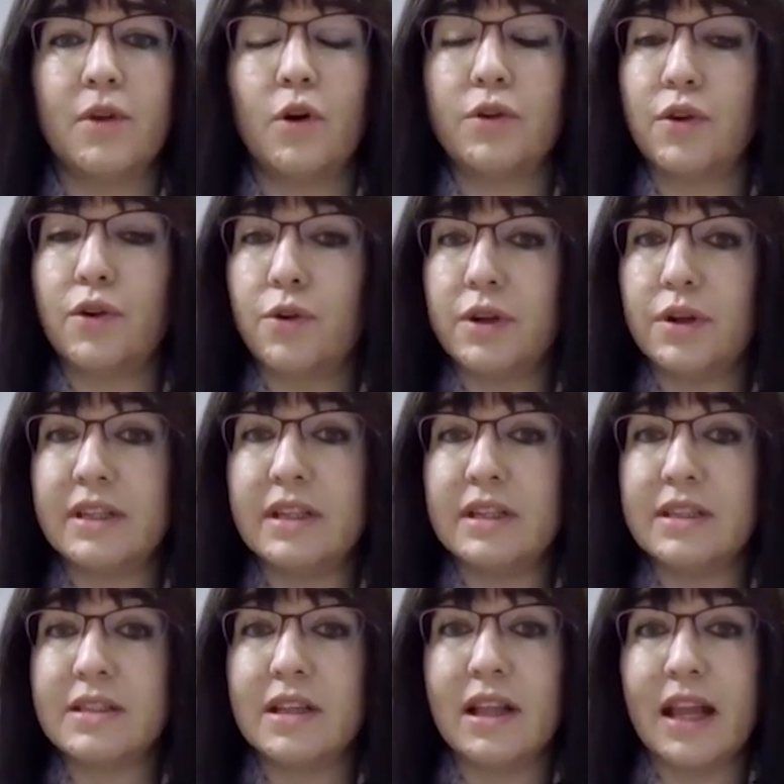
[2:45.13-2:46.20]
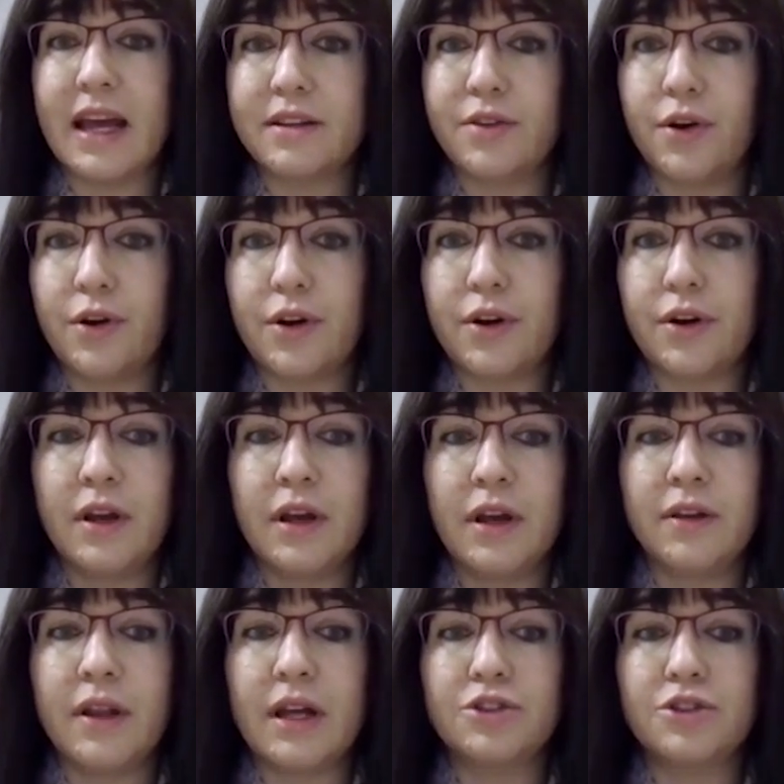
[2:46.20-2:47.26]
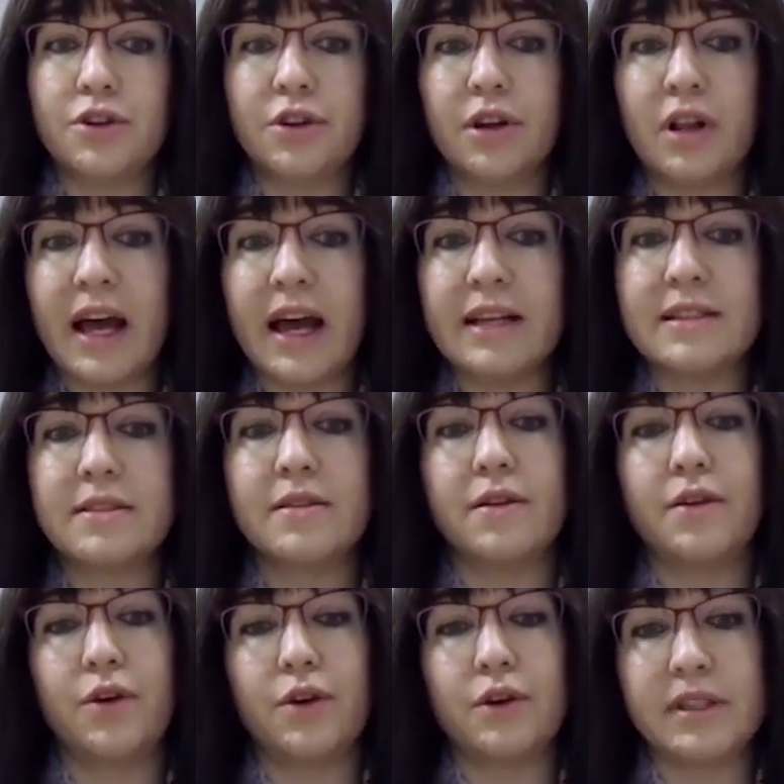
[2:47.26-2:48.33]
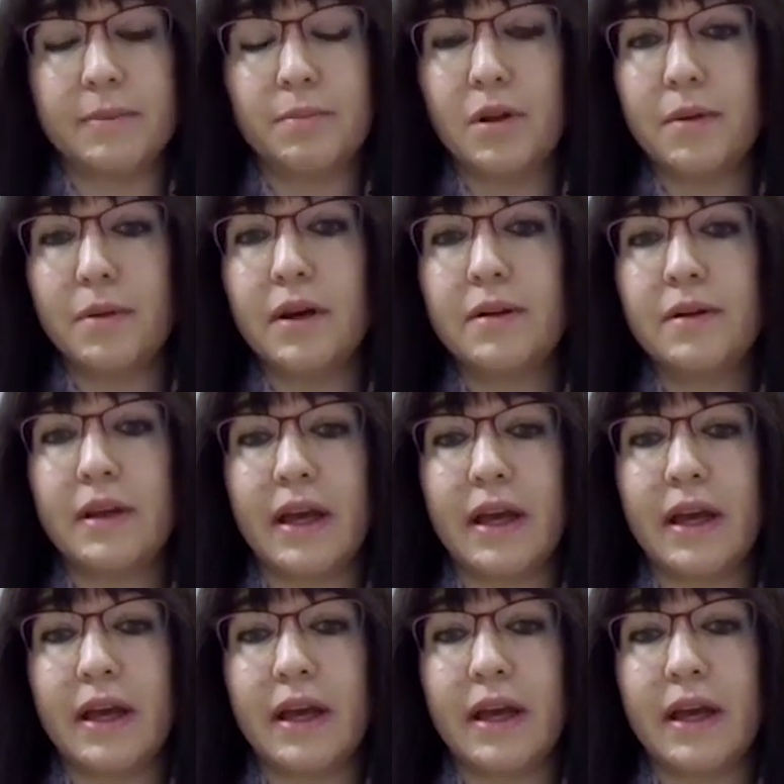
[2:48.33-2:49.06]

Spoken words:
Authorities let her naturalize her diploma,